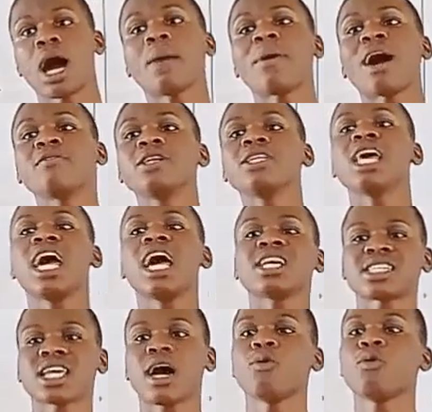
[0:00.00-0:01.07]
I'm having
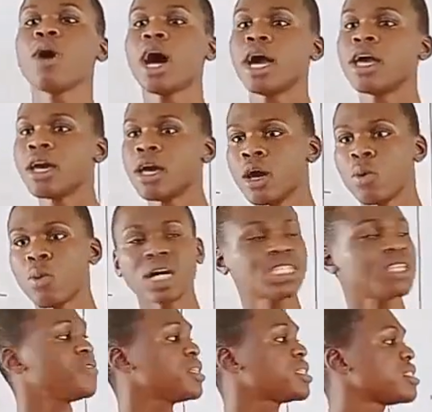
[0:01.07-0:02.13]
x and y. What
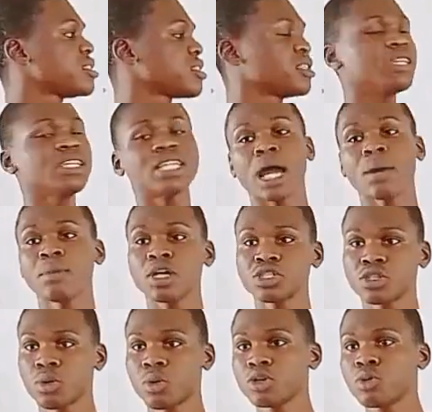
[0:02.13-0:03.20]
if it is 3
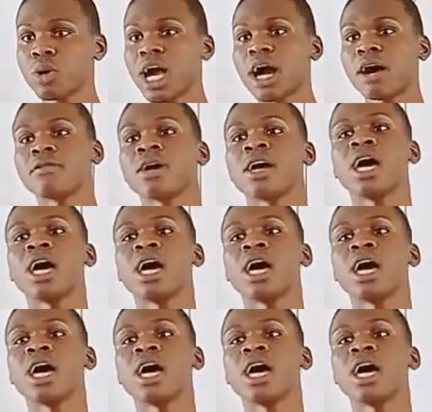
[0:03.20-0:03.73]
dimension? What do I have?